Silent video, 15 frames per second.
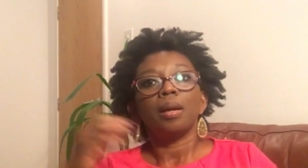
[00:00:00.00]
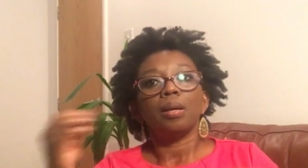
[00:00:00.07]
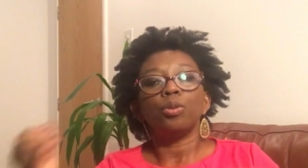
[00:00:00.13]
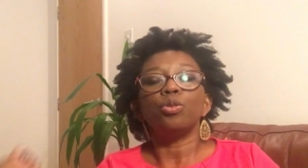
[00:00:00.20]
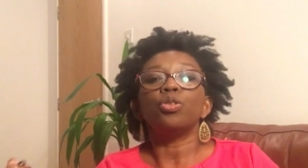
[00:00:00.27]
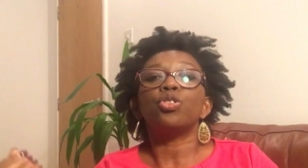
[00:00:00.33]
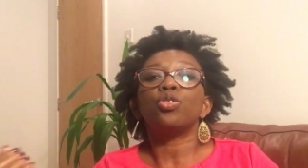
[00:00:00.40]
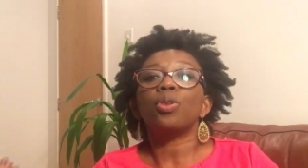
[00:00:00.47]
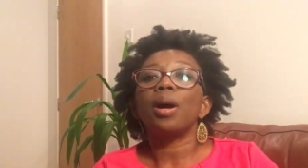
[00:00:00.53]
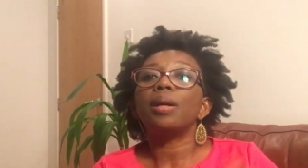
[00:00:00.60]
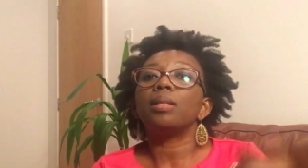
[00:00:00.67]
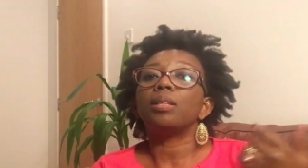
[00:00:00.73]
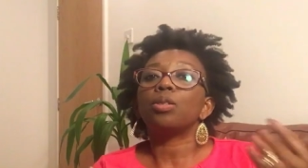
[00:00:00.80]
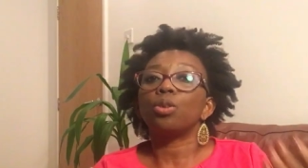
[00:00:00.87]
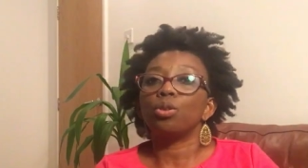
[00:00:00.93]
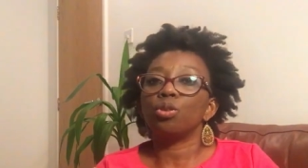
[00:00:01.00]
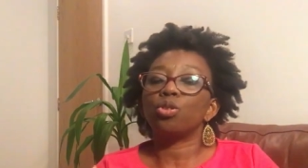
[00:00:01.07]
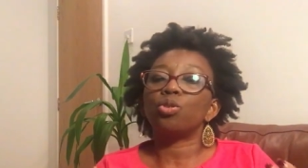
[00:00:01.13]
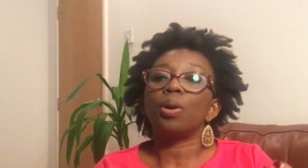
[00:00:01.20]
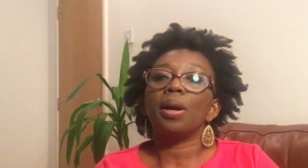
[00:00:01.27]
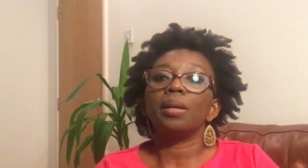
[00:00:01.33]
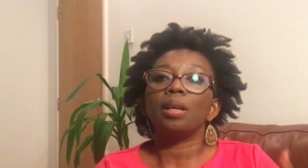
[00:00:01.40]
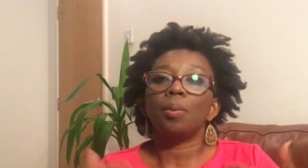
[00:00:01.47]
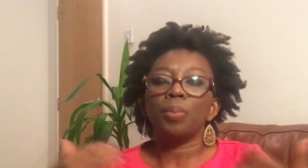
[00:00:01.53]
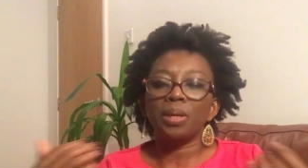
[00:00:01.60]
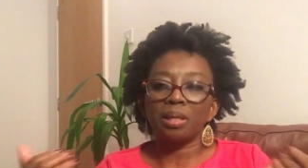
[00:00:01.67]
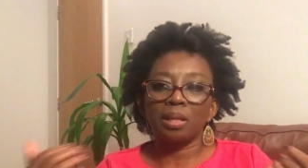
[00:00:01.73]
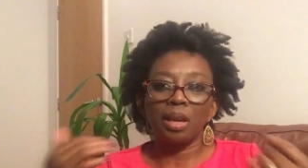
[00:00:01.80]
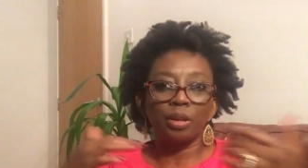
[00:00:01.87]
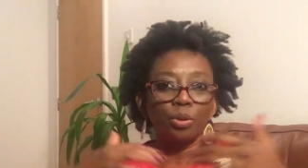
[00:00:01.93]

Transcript: could you try this, could you try that, Placida,